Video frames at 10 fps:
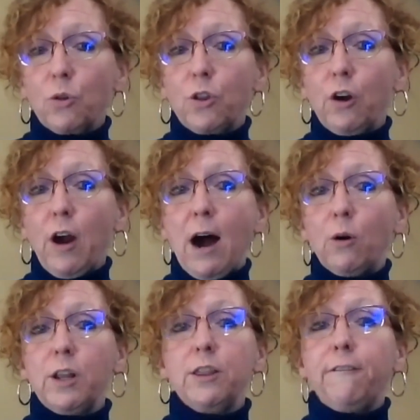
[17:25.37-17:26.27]
So they're
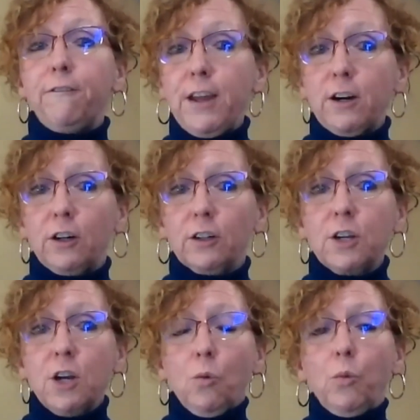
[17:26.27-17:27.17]
out in the
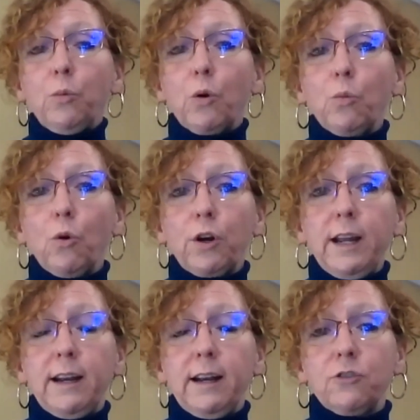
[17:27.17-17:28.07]
field when we're
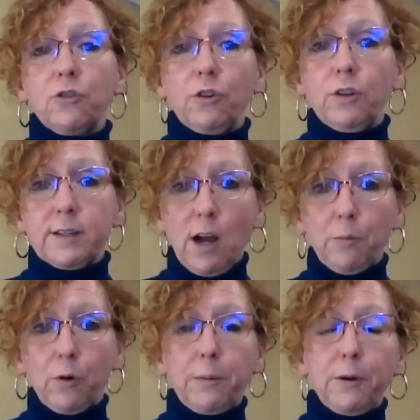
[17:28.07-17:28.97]
working during the
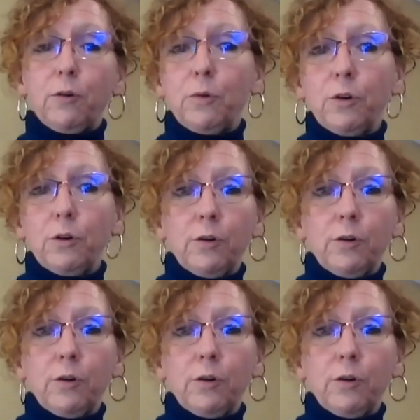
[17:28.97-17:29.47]
summer up here, and